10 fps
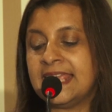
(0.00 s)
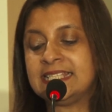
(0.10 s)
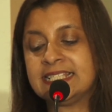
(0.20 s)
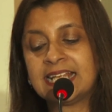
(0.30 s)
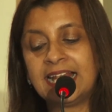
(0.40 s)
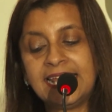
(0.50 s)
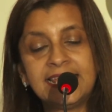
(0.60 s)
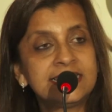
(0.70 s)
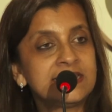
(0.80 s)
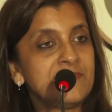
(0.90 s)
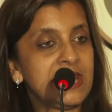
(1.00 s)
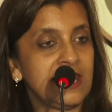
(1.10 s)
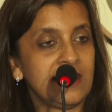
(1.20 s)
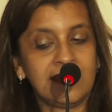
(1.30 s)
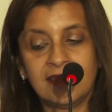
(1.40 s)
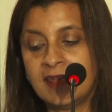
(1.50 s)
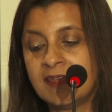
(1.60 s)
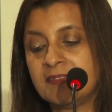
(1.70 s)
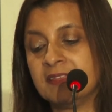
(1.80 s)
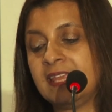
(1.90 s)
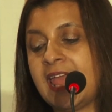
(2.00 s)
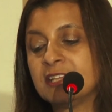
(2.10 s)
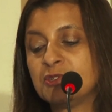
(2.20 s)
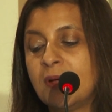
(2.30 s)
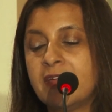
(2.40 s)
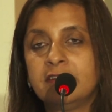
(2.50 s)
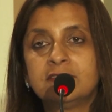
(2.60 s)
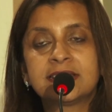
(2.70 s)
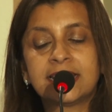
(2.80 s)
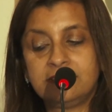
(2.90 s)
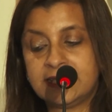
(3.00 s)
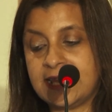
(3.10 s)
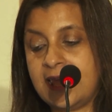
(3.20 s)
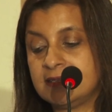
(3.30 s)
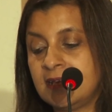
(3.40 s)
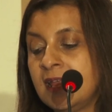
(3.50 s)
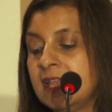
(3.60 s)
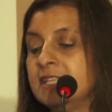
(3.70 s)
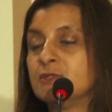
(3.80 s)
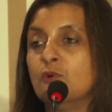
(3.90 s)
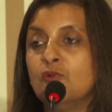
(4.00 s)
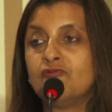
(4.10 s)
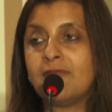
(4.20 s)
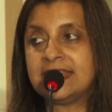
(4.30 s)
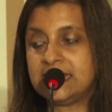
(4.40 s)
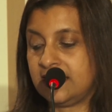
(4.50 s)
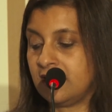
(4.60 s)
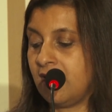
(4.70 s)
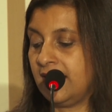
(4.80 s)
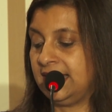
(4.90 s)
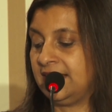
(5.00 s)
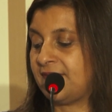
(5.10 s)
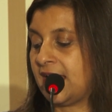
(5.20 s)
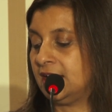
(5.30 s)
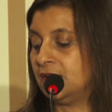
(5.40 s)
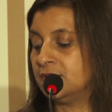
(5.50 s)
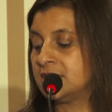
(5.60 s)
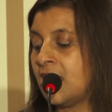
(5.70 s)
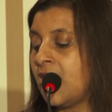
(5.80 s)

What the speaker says: It is clear to me that the actuarial skill set is already highly valued,